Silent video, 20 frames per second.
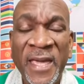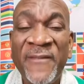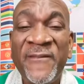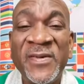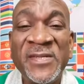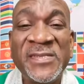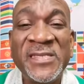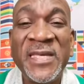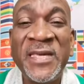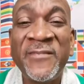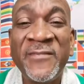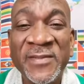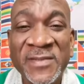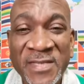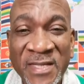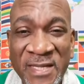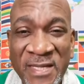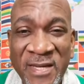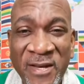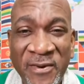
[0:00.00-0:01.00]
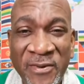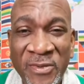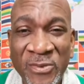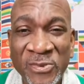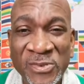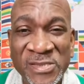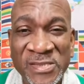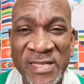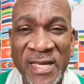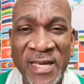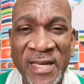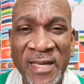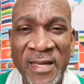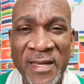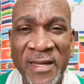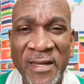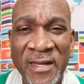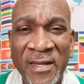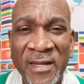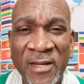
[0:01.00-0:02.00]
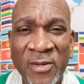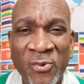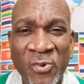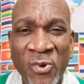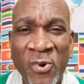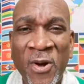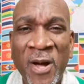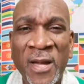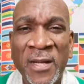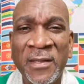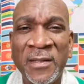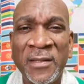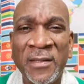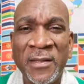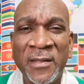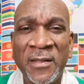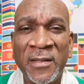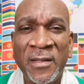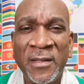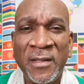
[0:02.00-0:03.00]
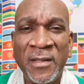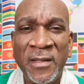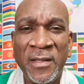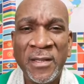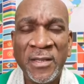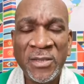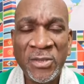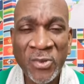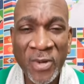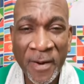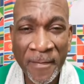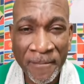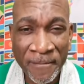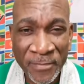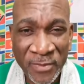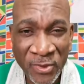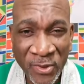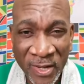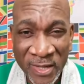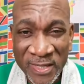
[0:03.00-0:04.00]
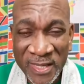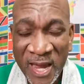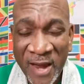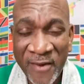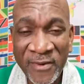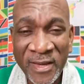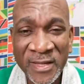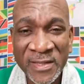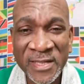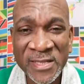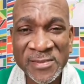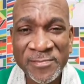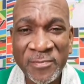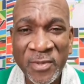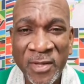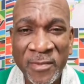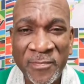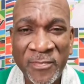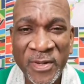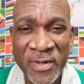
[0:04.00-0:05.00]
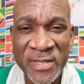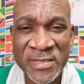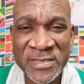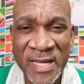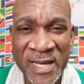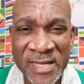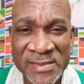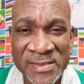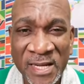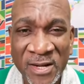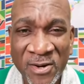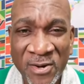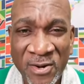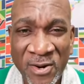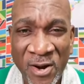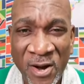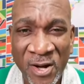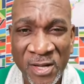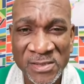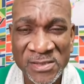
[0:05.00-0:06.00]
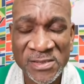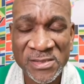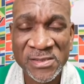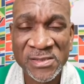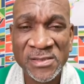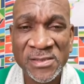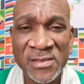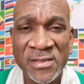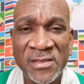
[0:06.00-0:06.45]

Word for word: if it's even to hear you say, Rowan, you are, you are carrying this blood pressure as a cross